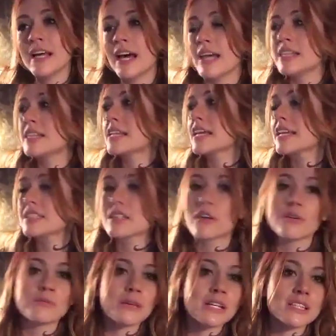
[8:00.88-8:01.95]
And then they had to go
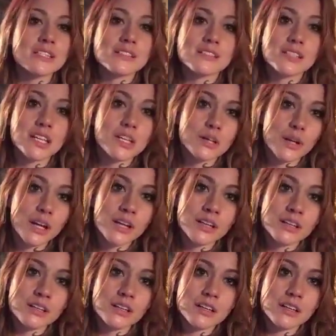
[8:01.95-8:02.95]
and make this secret.